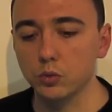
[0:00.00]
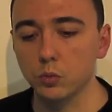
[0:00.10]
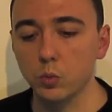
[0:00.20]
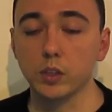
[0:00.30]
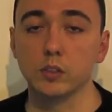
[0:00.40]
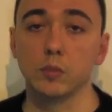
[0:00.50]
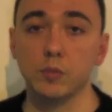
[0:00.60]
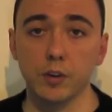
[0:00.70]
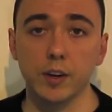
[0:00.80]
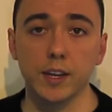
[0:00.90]
what is a
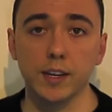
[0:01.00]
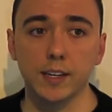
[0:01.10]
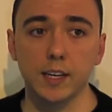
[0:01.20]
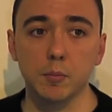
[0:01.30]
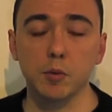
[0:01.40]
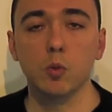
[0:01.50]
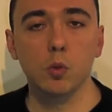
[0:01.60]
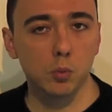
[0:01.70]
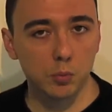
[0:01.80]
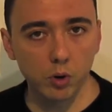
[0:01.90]
very
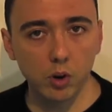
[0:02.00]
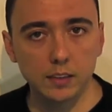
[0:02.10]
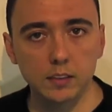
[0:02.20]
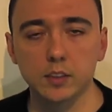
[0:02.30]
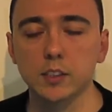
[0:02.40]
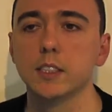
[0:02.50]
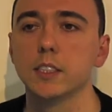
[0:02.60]
affordable price,